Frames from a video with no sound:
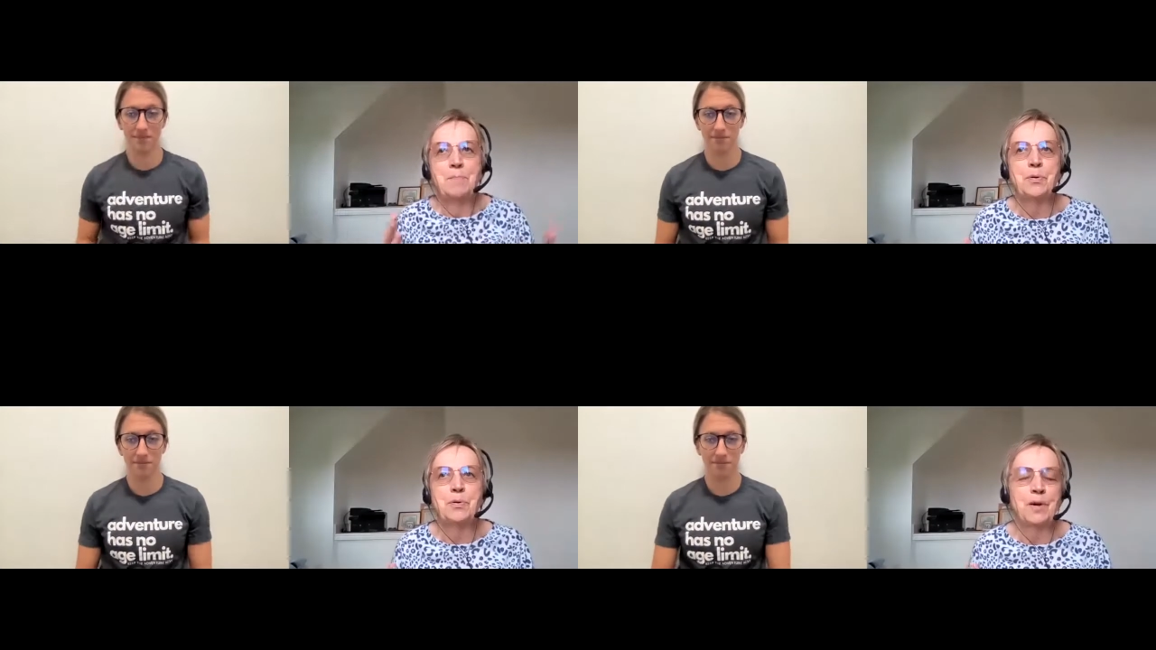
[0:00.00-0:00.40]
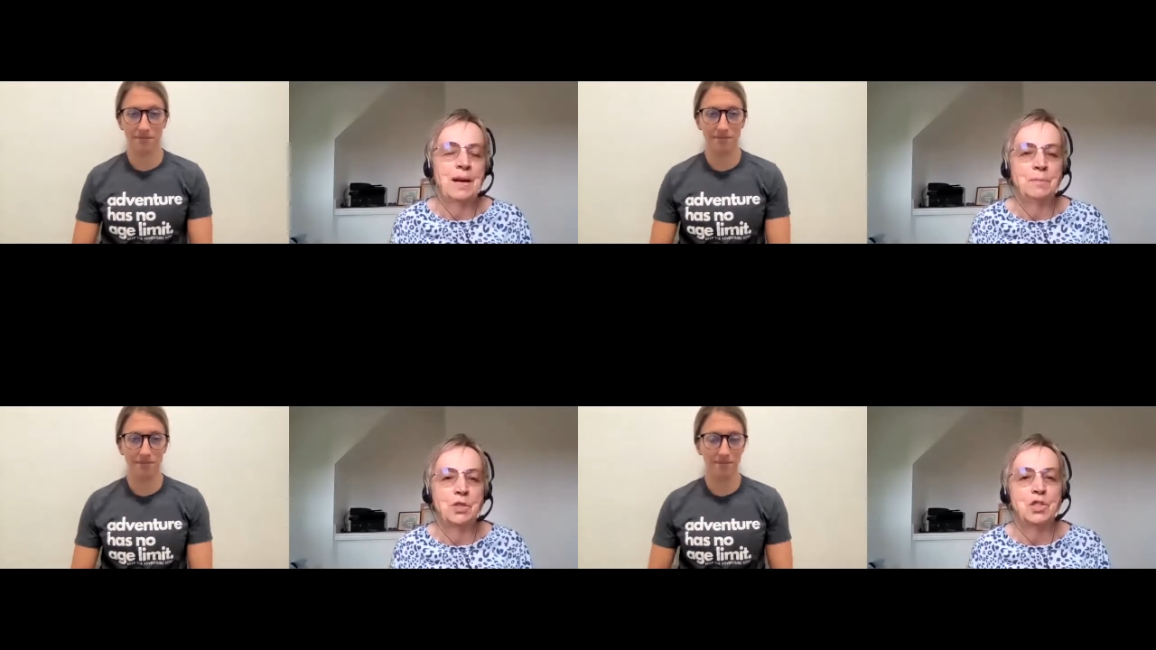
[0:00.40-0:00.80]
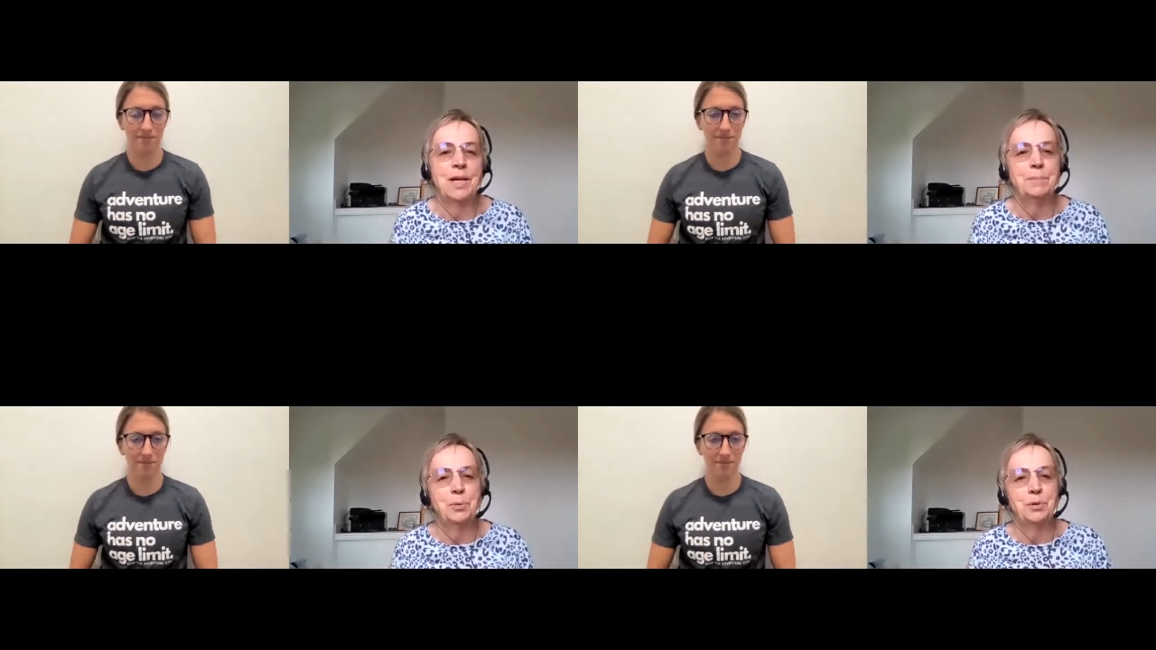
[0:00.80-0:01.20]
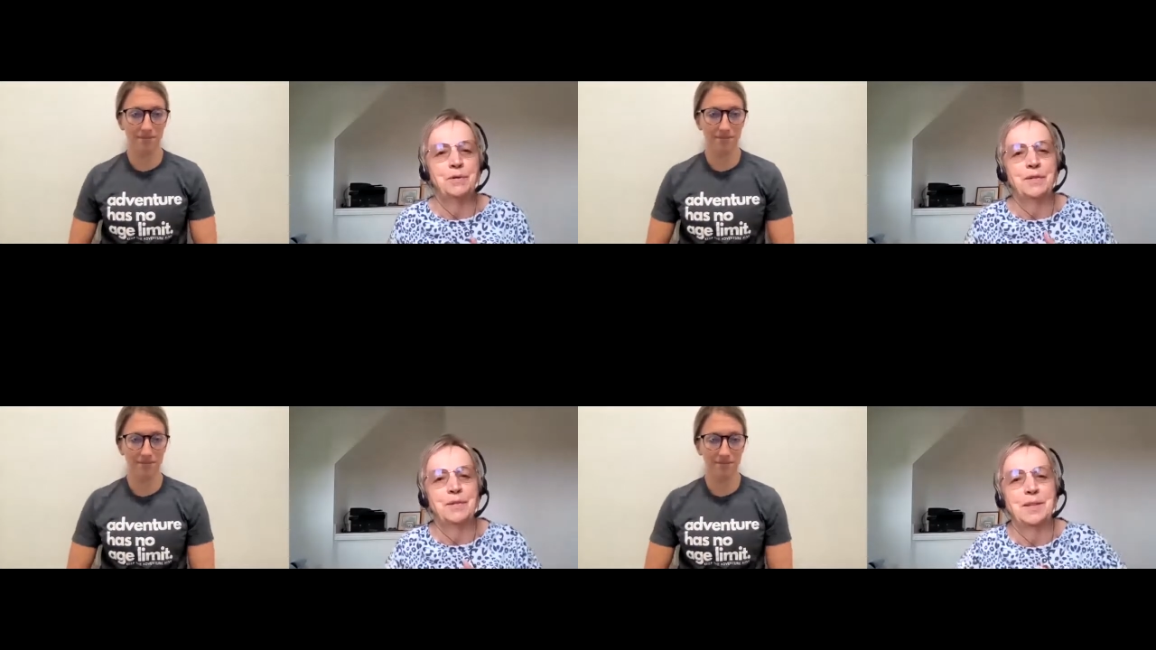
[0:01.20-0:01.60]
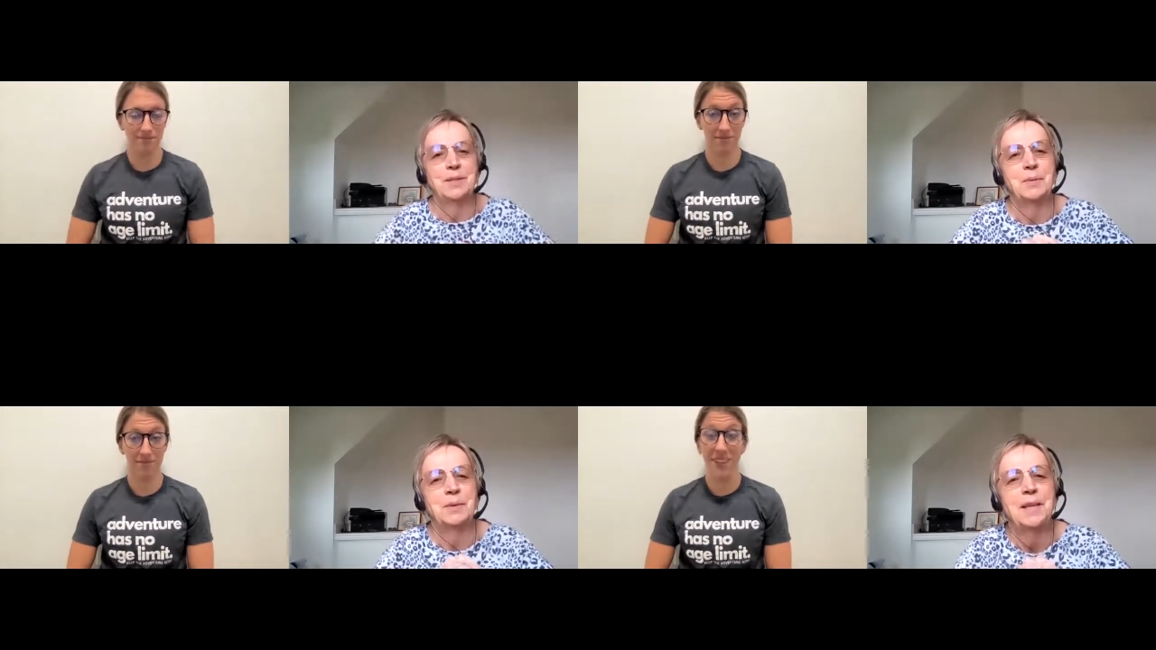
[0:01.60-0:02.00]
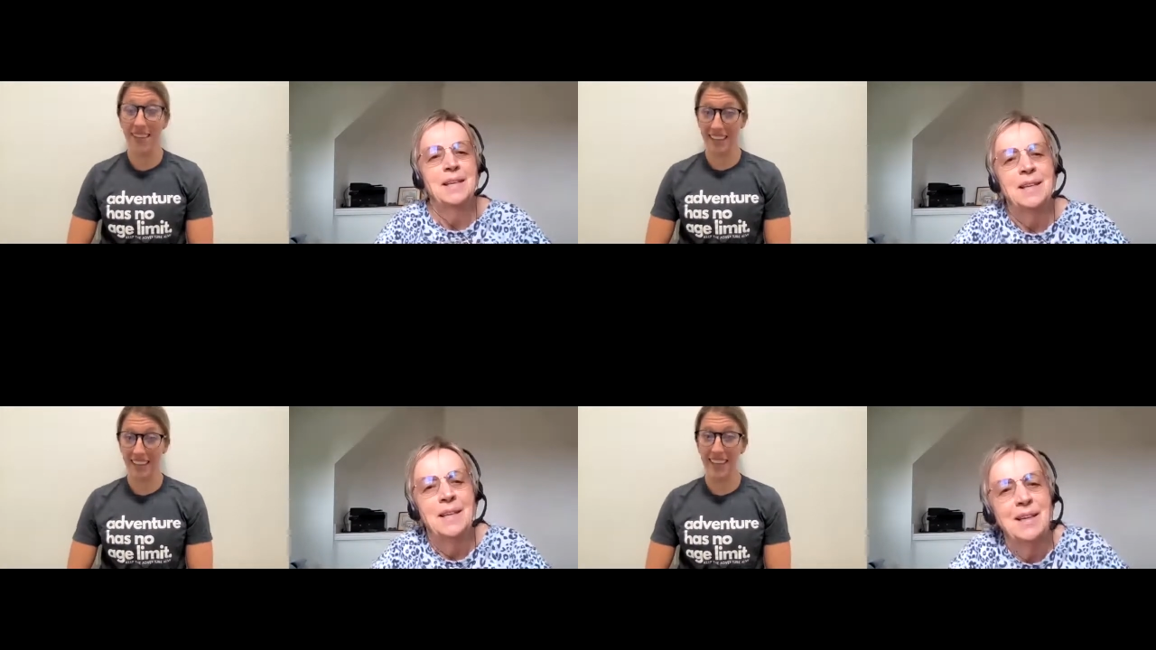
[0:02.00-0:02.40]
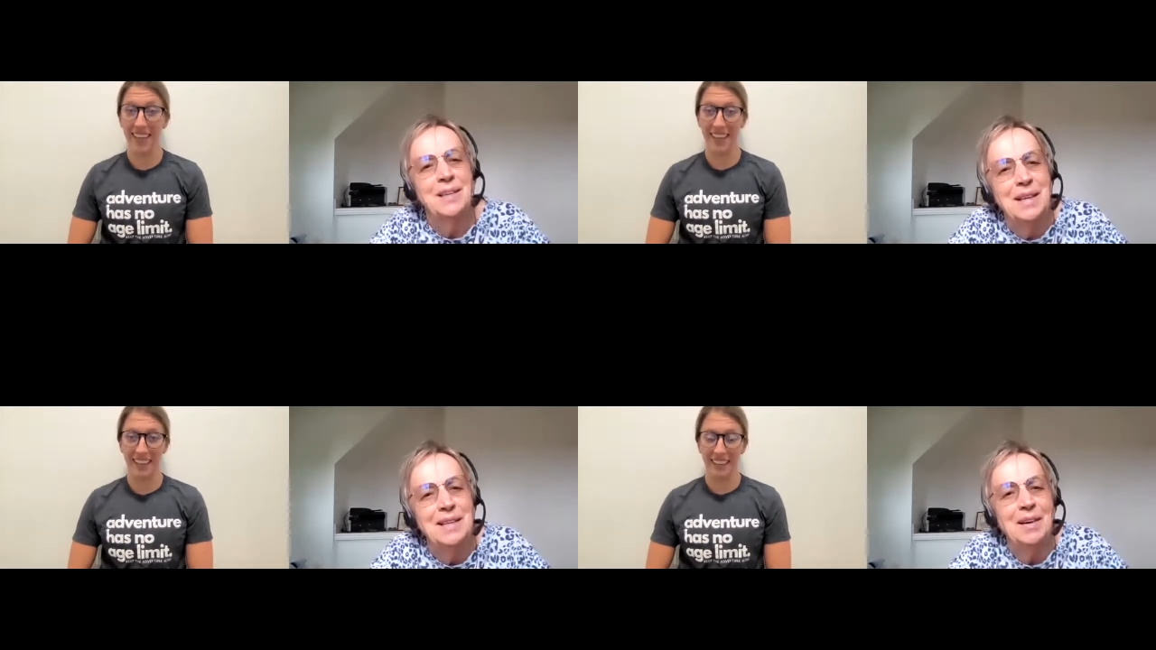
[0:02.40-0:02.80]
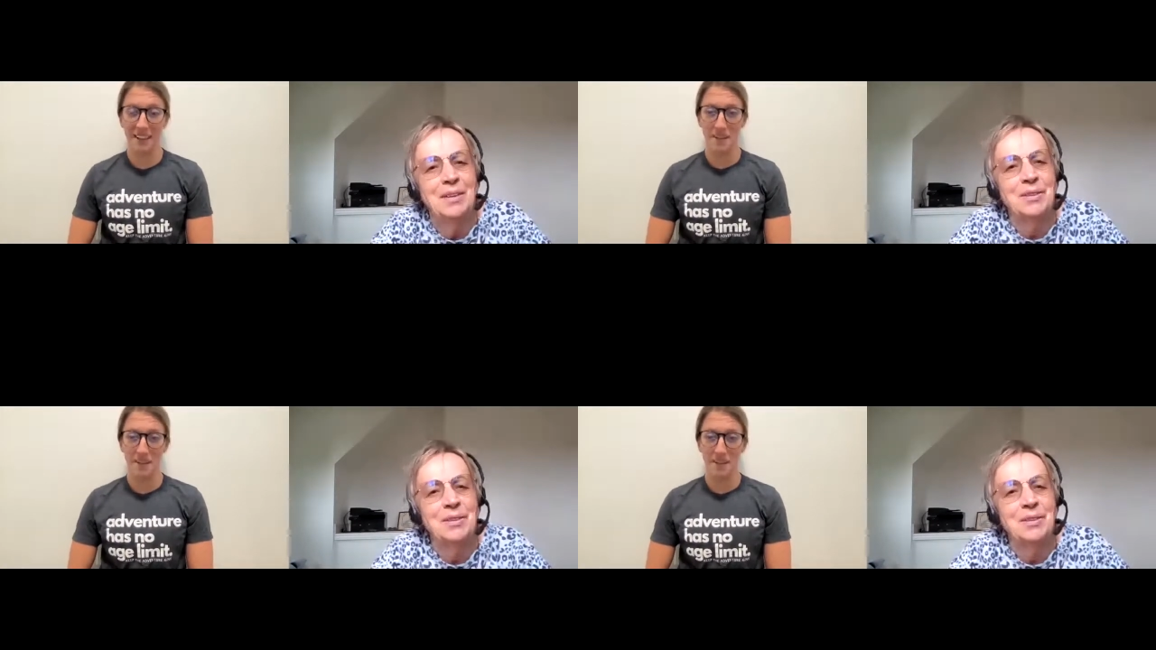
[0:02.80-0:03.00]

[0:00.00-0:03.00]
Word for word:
Speaker 1: they're improve how much they improve and things but are, uh,